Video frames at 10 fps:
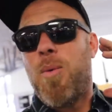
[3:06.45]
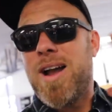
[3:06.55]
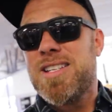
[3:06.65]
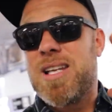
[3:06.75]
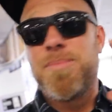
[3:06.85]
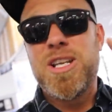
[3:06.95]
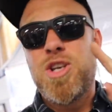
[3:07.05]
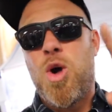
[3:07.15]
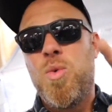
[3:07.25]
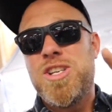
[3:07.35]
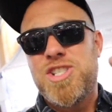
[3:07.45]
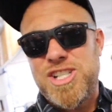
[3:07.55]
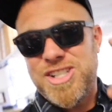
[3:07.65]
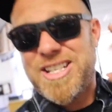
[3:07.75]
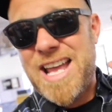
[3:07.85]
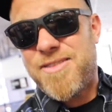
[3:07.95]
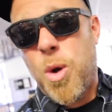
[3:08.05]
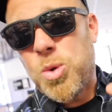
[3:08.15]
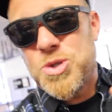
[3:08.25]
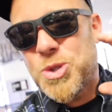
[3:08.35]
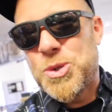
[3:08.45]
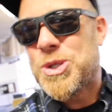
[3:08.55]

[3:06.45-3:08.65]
wanted something no windshield, kind of old school